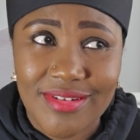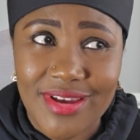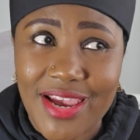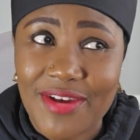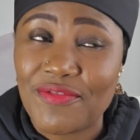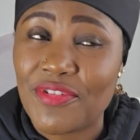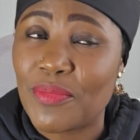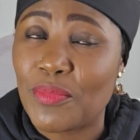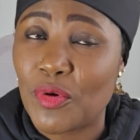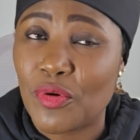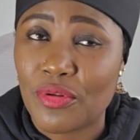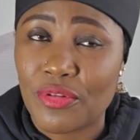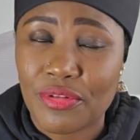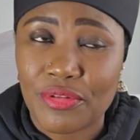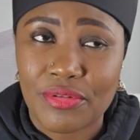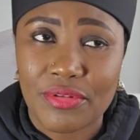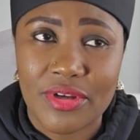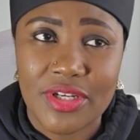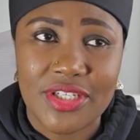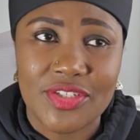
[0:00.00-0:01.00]
every
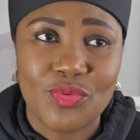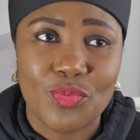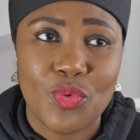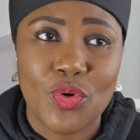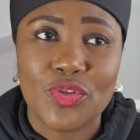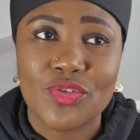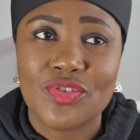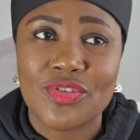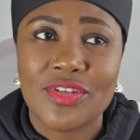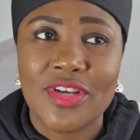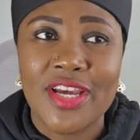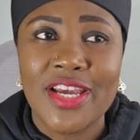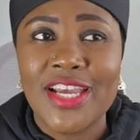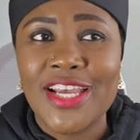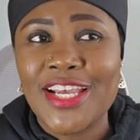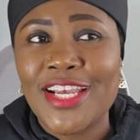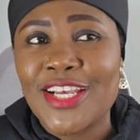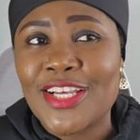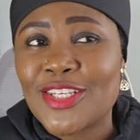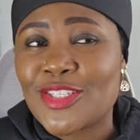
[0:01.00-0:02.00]
month. It was
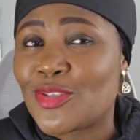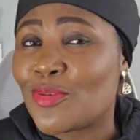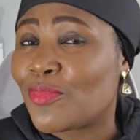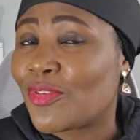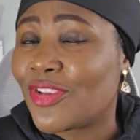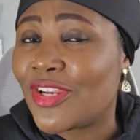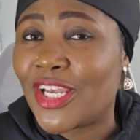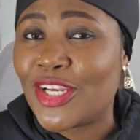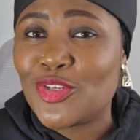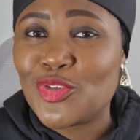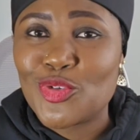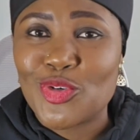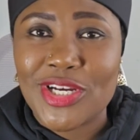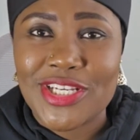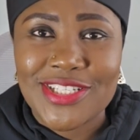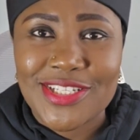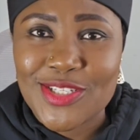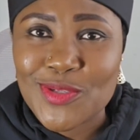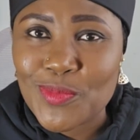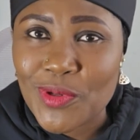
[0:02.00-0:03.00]
something I do
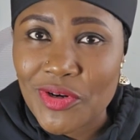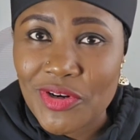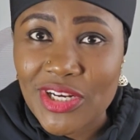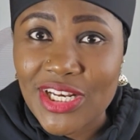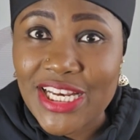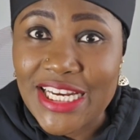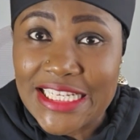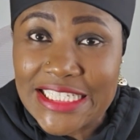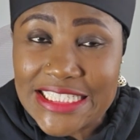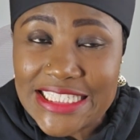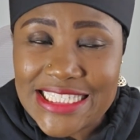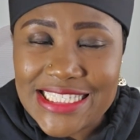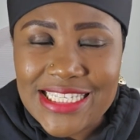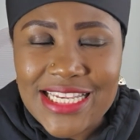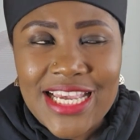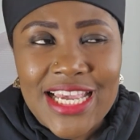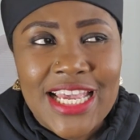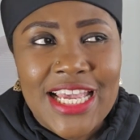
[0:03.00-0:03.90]
as the spirit leads.